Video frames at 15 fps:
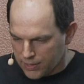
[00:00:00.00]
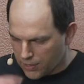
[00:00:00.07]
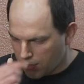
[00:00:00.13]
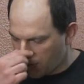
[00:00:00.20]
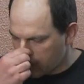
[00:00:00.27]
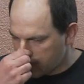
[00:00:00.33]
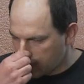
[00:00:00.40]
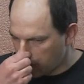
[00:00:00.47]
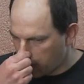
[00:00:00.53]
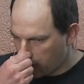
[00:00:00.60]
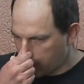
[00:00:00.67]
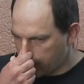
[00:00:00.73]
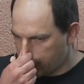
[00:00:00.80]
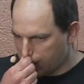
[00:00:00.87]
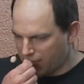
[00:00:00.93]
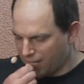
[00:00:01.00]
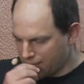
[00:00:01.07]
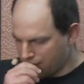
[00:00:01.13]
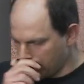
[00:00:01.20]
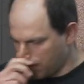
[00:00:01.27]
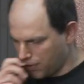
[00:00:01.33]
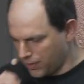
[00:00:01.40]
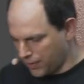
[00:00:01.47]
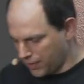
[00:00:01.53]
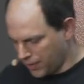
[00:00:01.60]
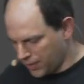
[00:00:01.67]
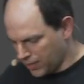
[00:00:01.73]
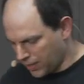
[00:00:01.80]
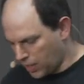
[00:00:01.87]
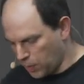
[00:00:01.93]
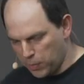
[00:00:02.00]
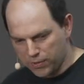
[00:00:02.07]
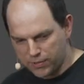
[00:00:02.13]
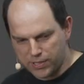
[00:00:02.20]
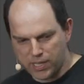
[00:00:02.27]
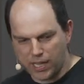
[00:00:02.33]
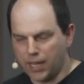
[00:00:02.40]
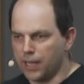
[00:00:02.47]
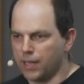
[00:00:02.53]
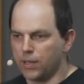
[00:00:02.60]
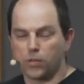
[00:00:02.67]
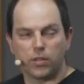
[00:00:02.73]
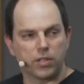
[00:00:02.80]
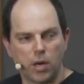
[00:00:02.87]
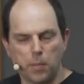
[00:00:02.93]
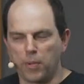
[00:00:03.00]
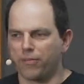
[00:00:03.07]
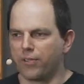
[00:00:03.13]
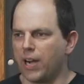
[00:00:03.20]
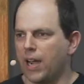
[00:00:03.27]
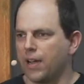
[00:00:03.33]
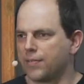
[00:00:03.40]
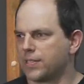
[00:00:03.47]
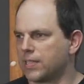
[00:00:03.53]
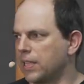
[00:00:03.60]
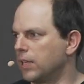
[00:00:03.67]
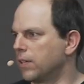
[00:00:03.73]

So at some point, I saw a couple of slide or a couple of graphs that